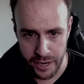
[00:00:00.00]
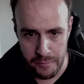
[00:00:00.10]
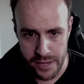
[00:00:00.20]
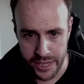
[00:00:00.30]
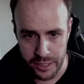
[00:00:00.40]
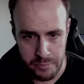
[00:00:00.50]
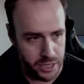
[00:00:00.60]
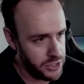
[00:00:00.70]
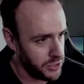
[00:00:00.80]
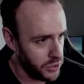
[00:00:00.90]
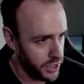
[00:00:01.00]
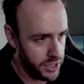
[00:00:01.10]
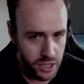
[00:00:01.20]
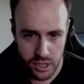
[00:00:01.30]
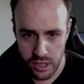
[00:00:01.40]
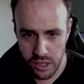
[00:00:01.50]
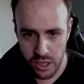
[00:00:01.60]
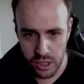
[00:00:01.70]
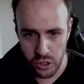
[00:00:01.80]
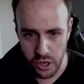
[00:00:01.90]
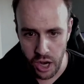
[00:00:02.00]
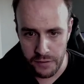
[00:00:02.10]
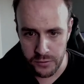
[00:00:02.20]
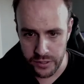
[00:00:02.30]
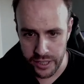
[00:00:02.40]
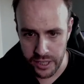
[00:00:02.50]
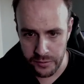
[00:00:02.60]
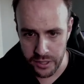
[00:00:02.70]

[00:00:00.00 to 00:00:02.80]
I mean, I'm making the picture look awful here.